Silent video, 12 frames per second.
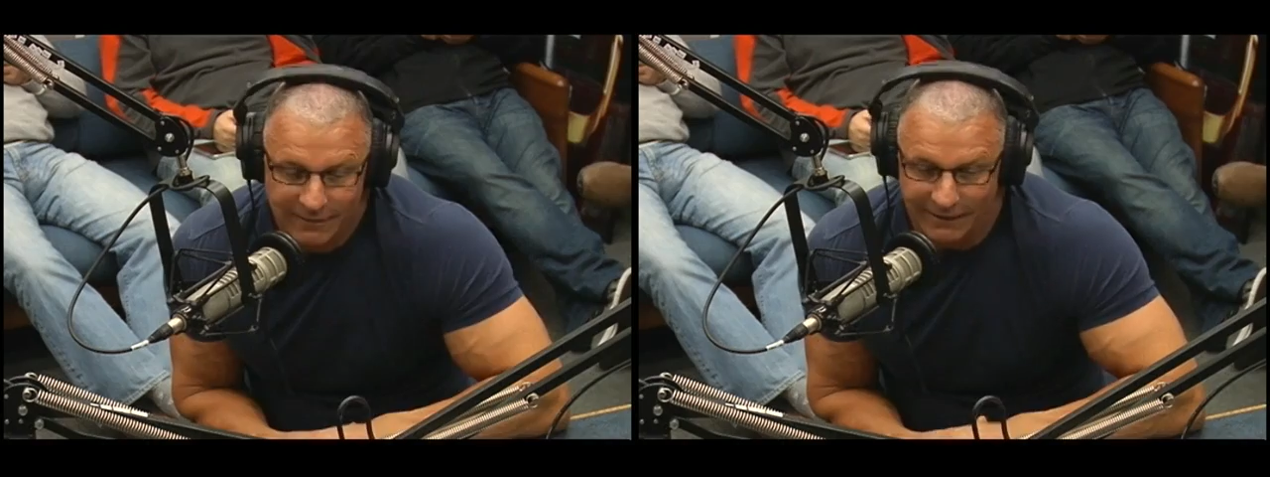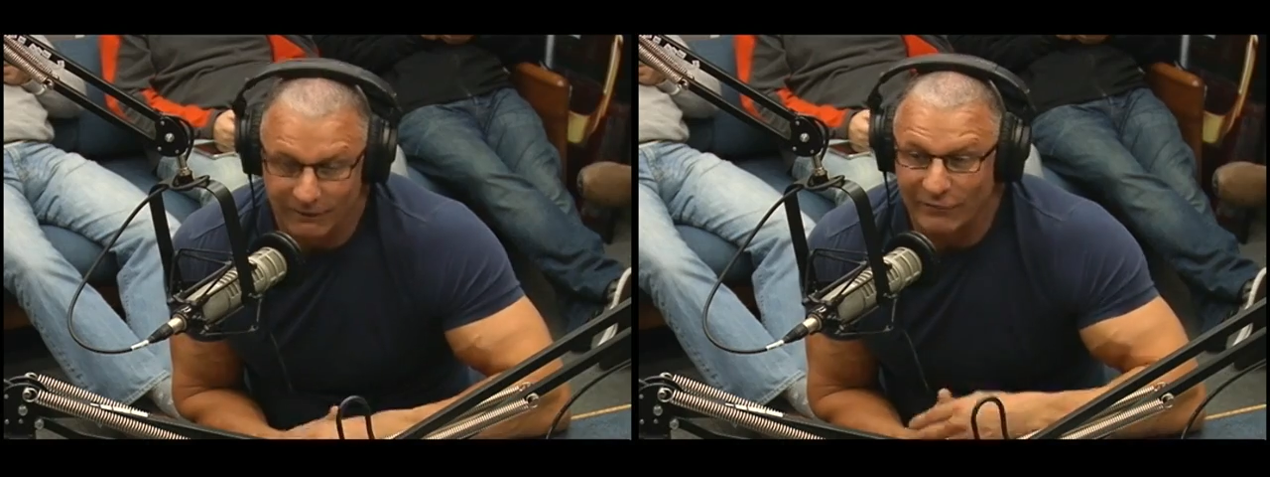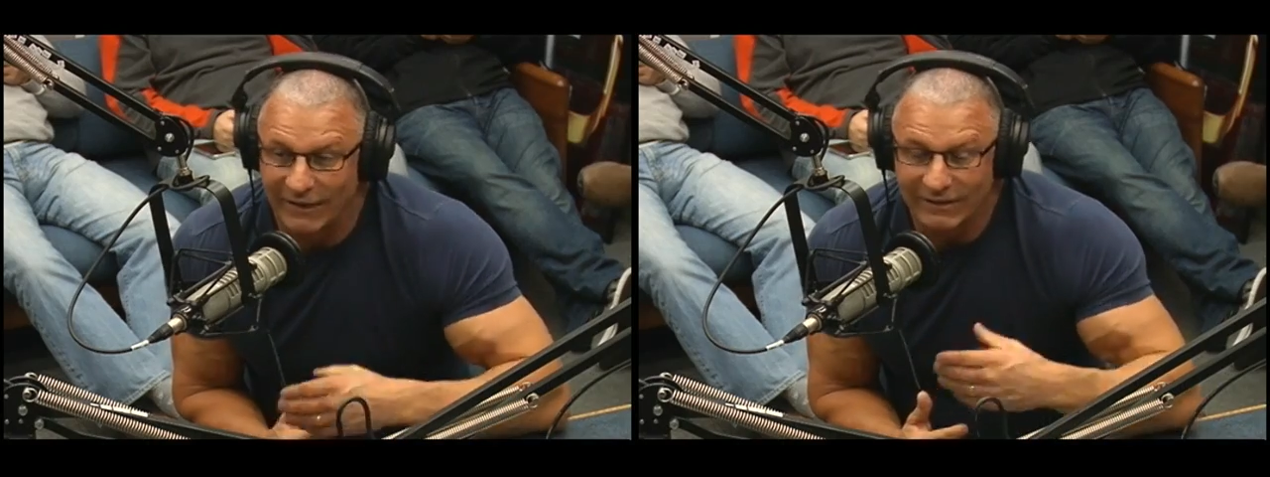
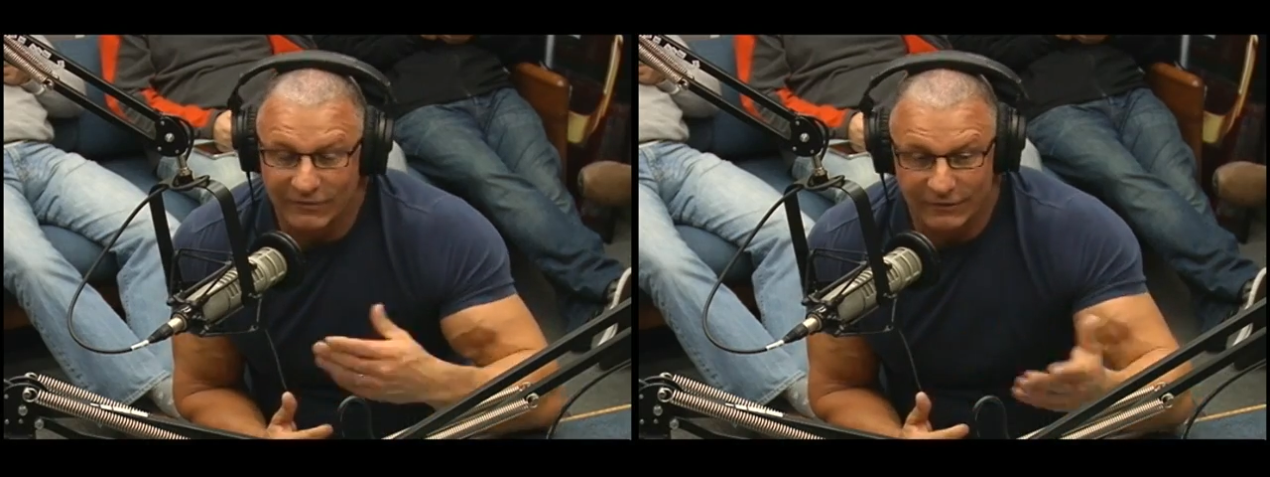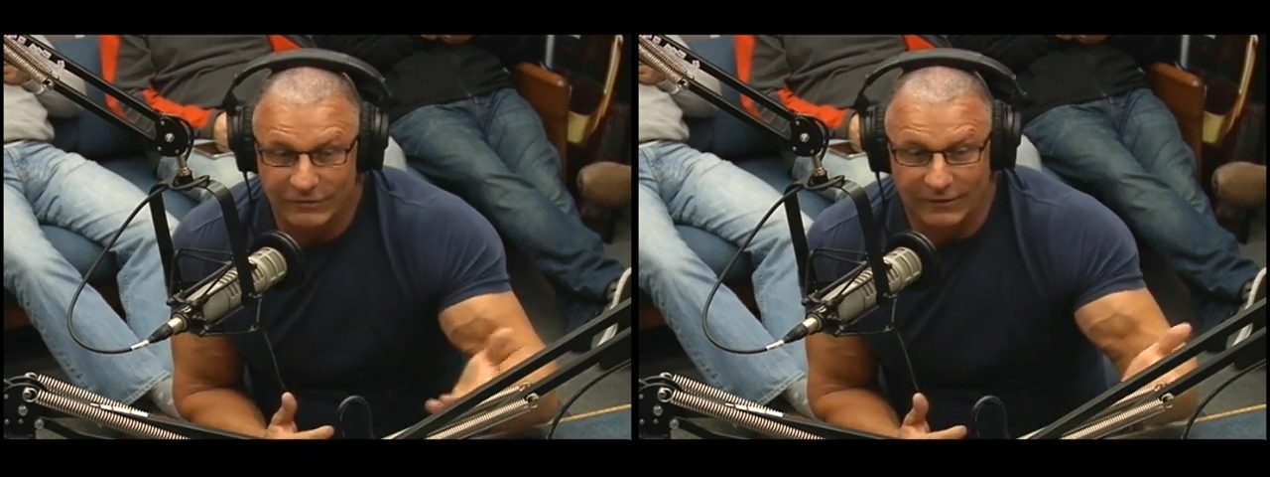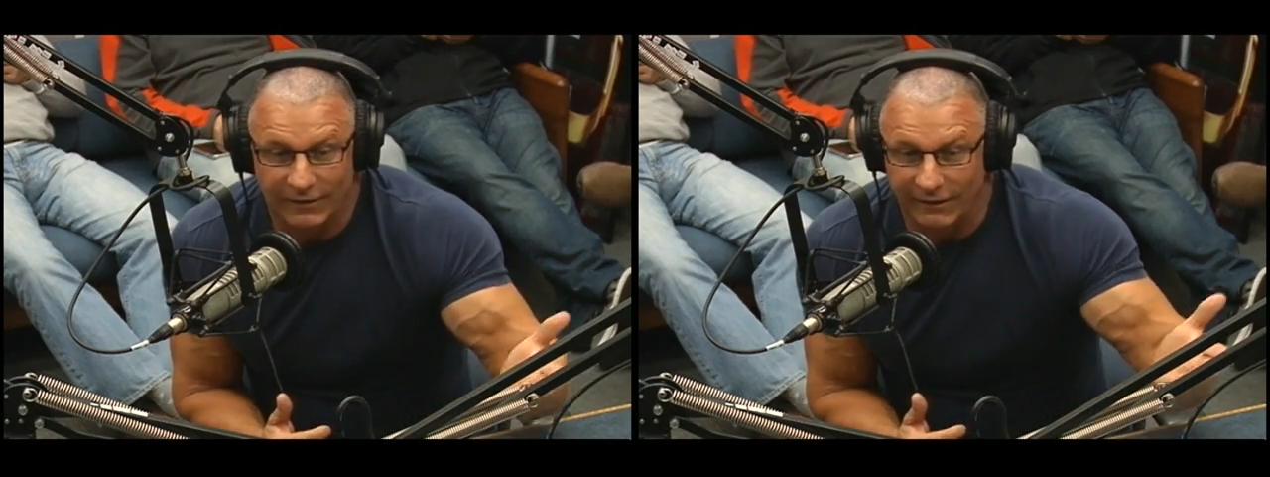in fact,
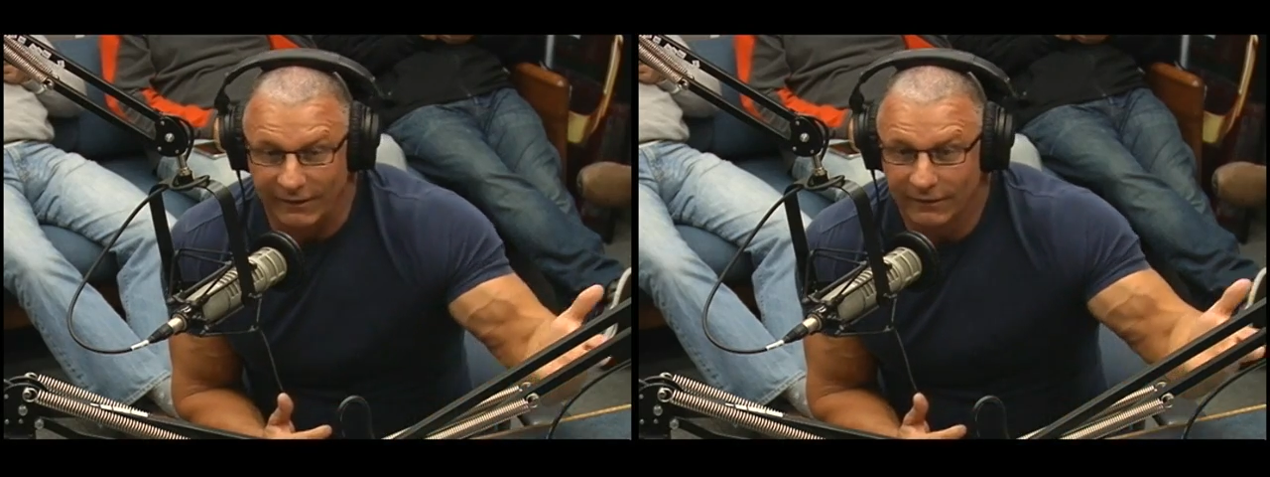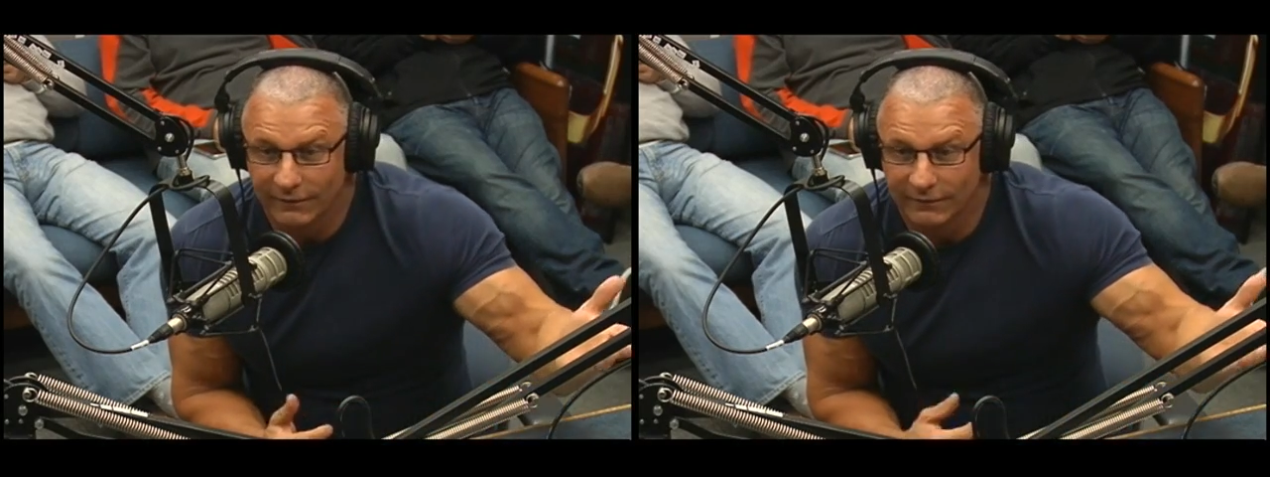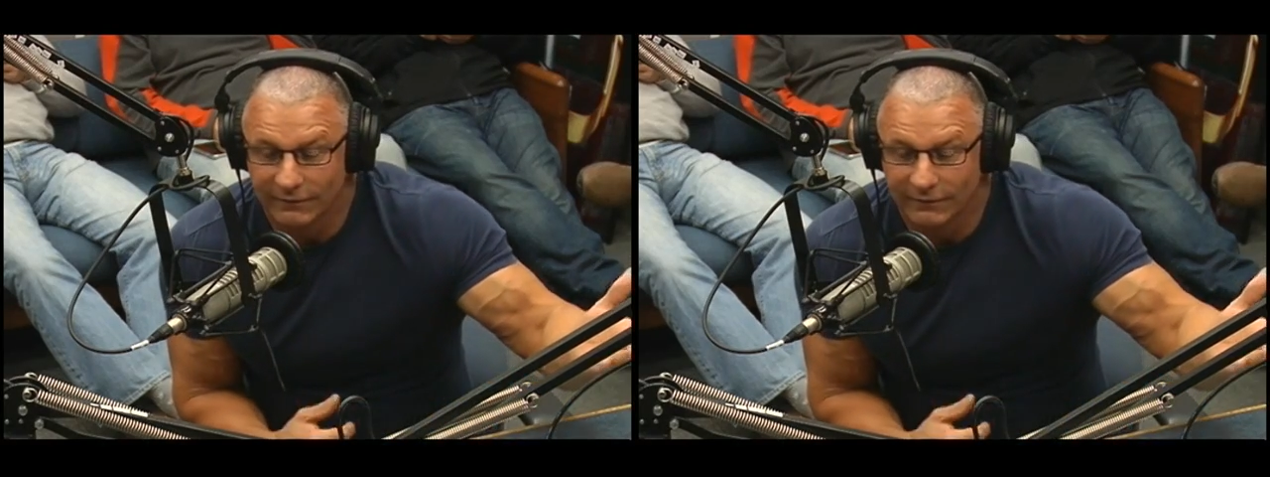yesterday